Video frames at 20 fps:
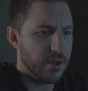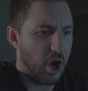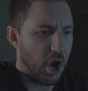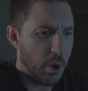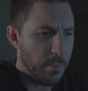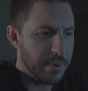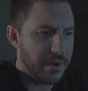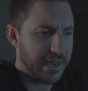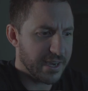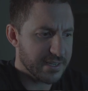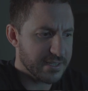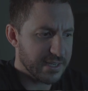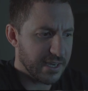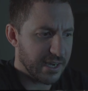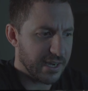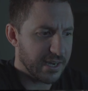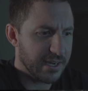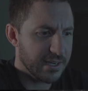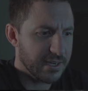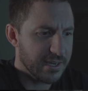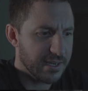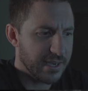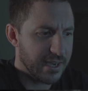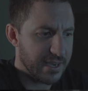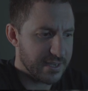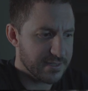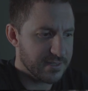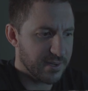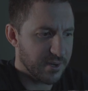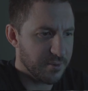Openxr
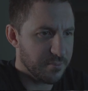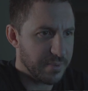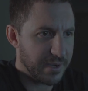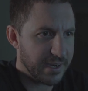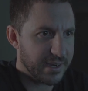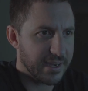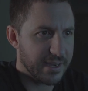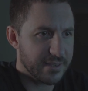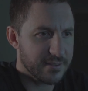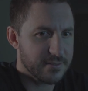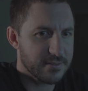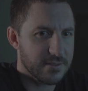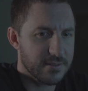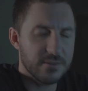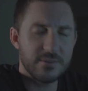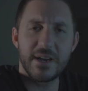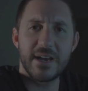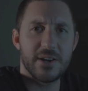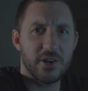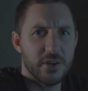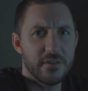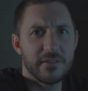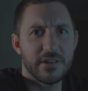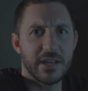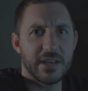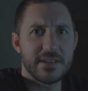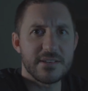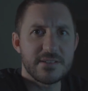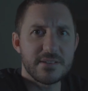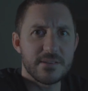has no backend to add
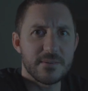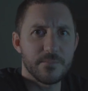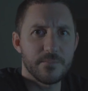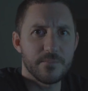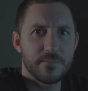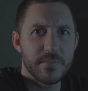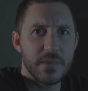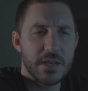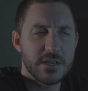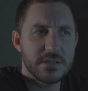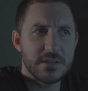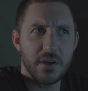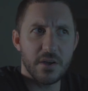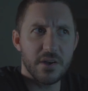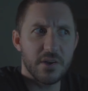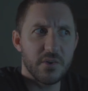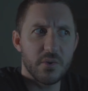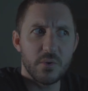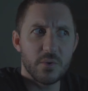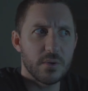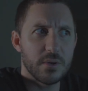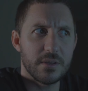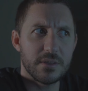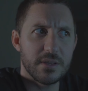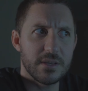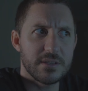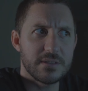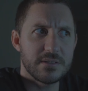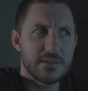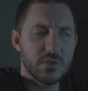overlays. So
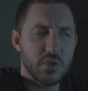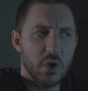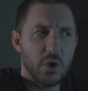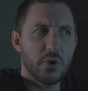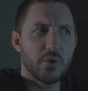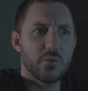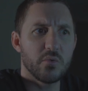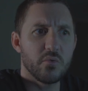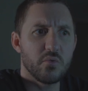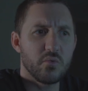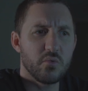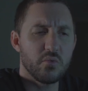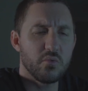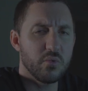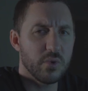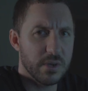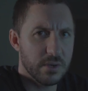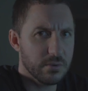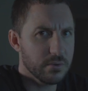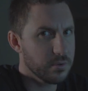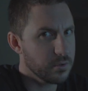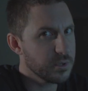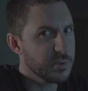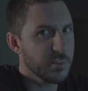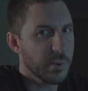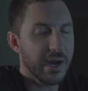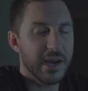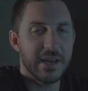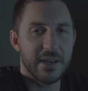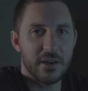there's no real good
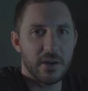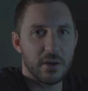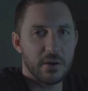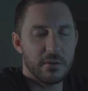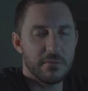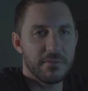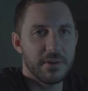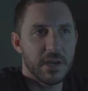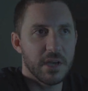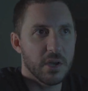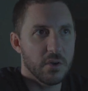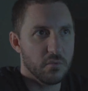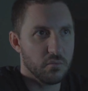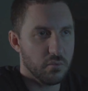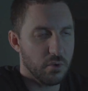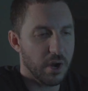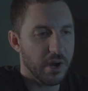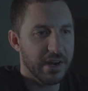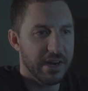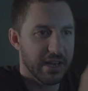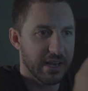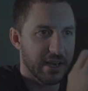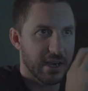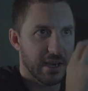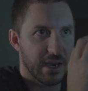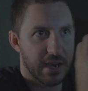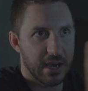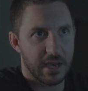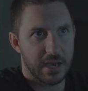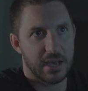way of writing
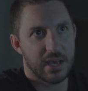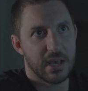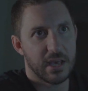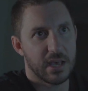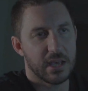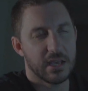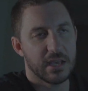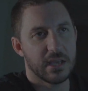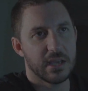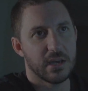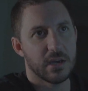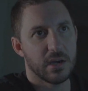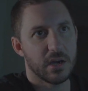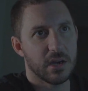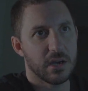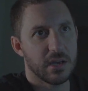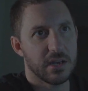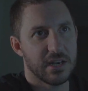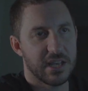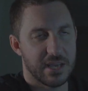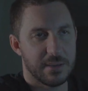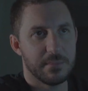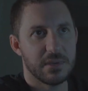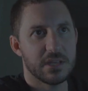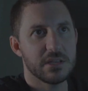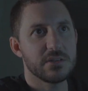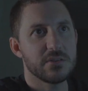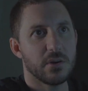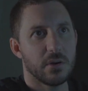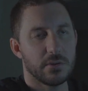an
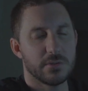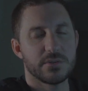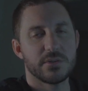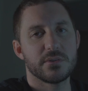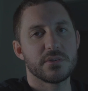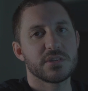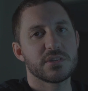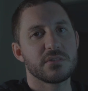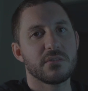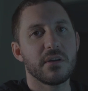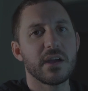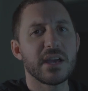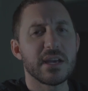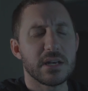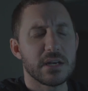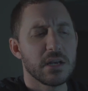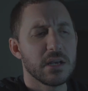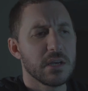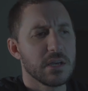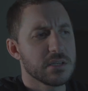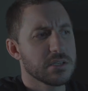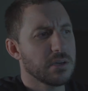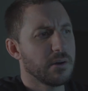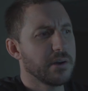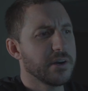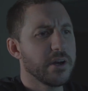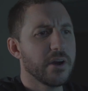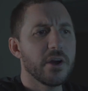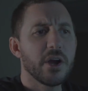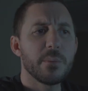image onto the screen. So
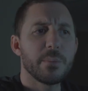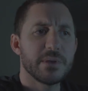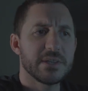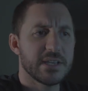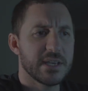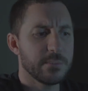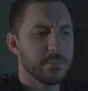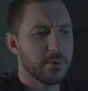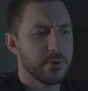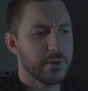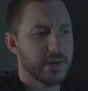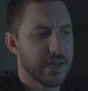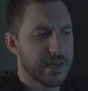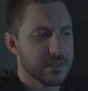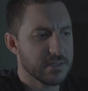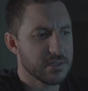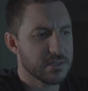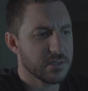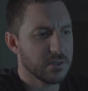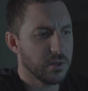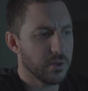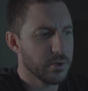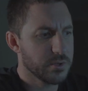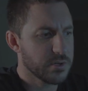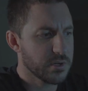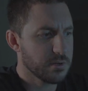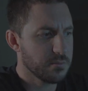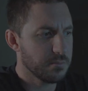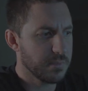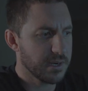I know OpenKnee has a
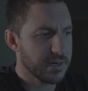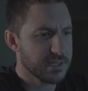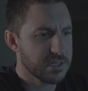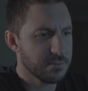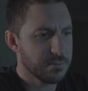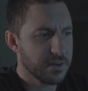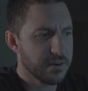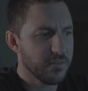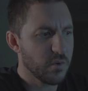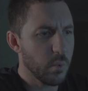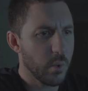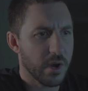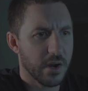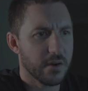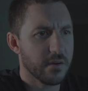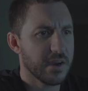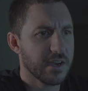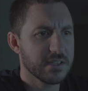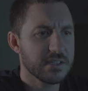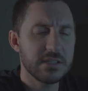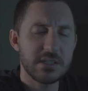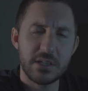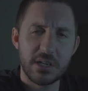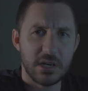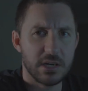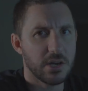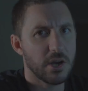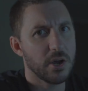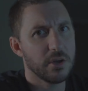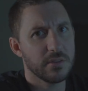solution, but it's a bit of a workaround, and you
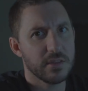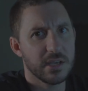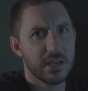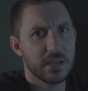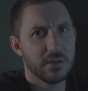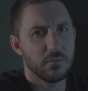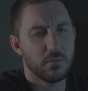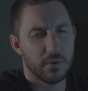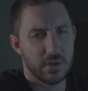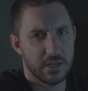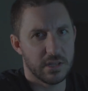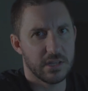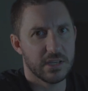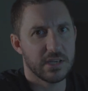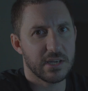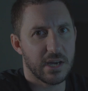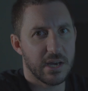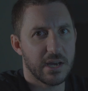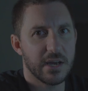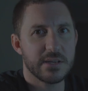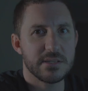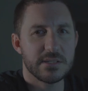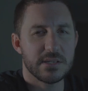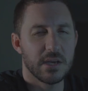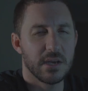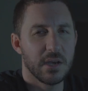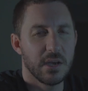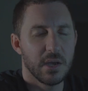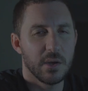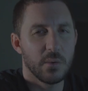can only really cast
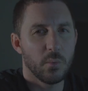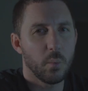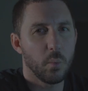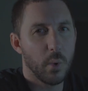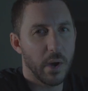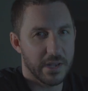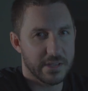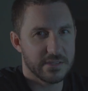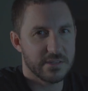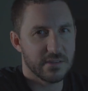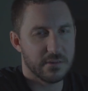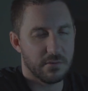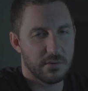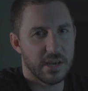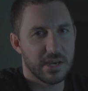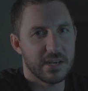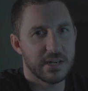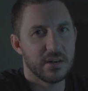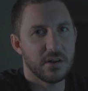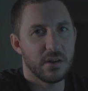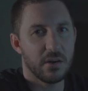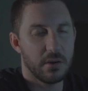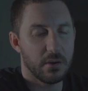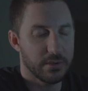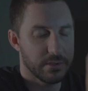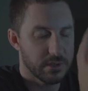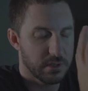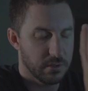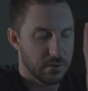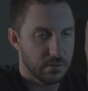one screen
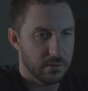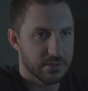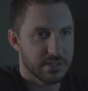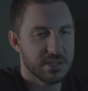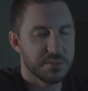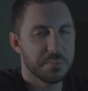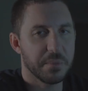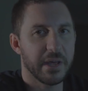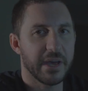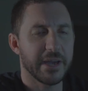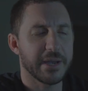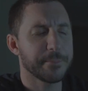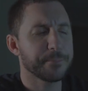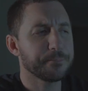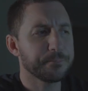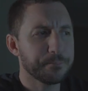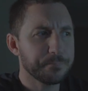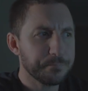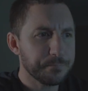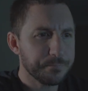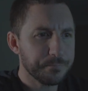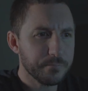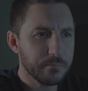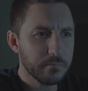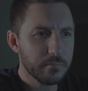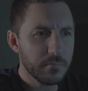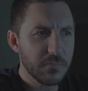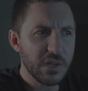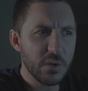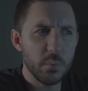onto your display,
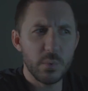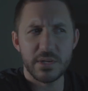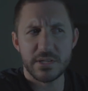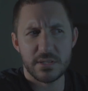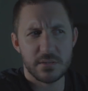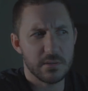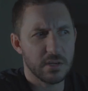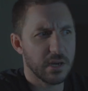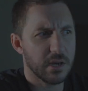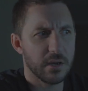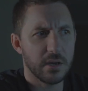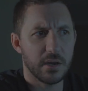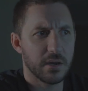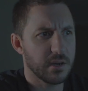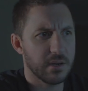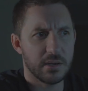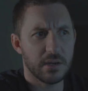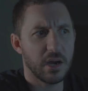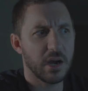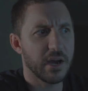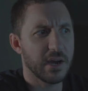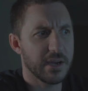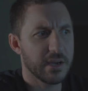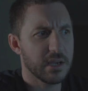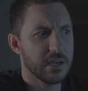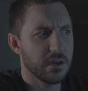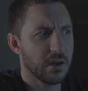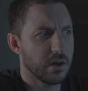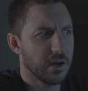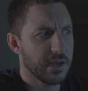which
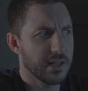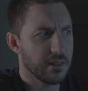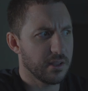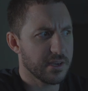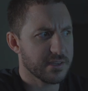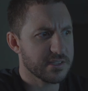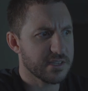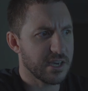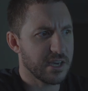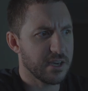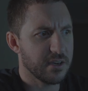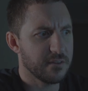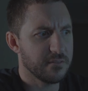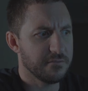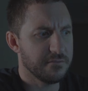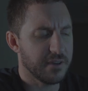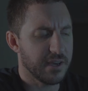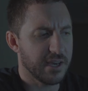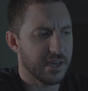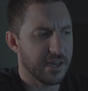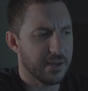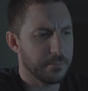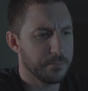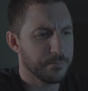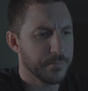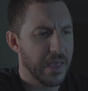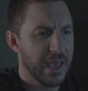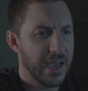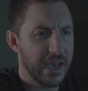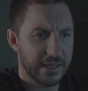I like to have
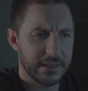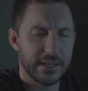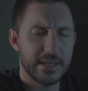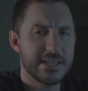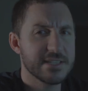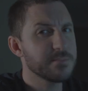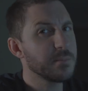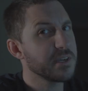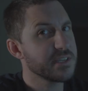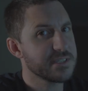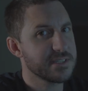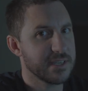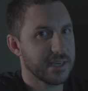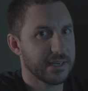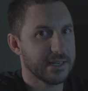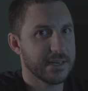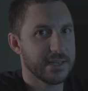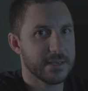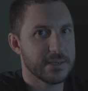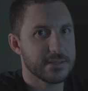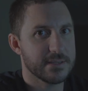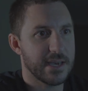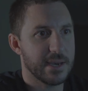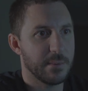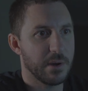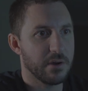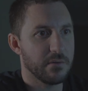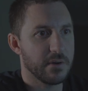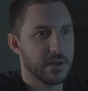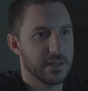at least my standings
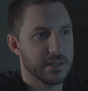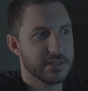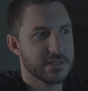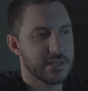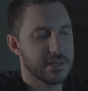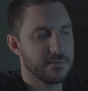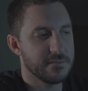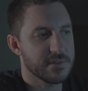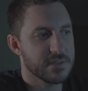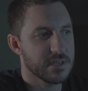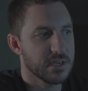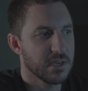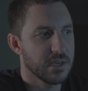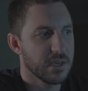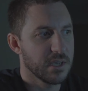and my relatives